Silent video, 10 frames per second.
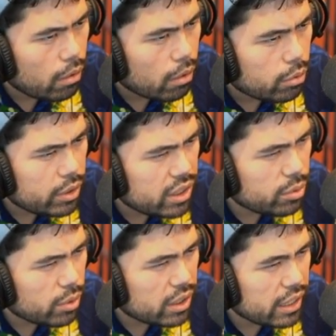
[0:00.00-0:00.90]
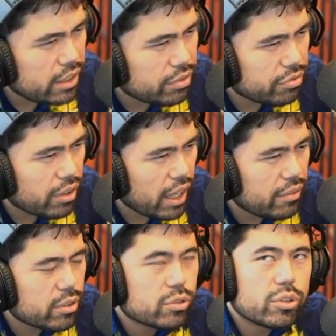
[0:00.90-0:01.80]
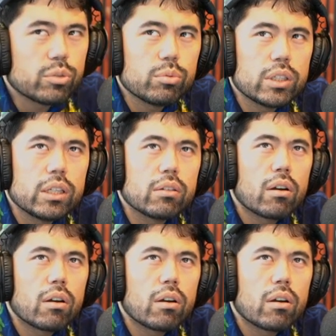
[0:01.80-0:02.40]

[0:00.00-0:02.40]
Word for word: Queen d1, knight d5, and there's no win.